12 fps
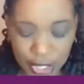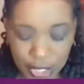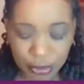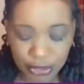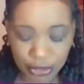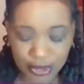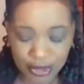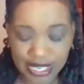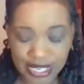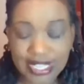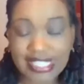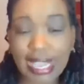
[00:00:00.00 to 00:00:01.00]
Number
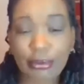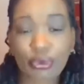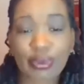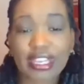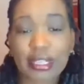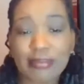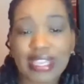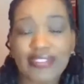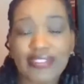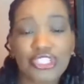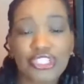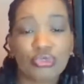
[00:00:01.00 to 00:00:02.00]
3 is I would
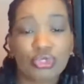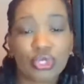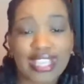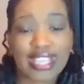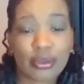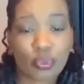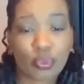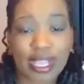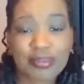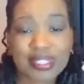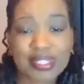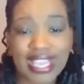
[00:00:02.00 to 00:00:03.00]
recommend that you look at
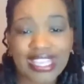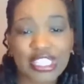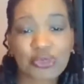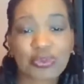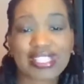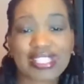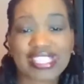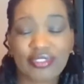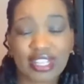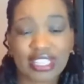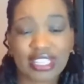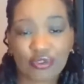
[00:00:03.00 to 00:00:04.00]
websites
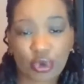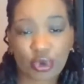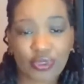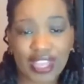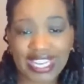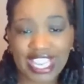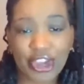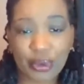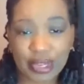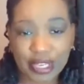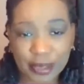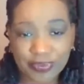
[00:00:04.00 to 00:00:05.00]
specifically for that
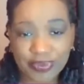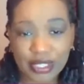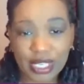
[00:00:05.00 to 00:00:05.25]
area.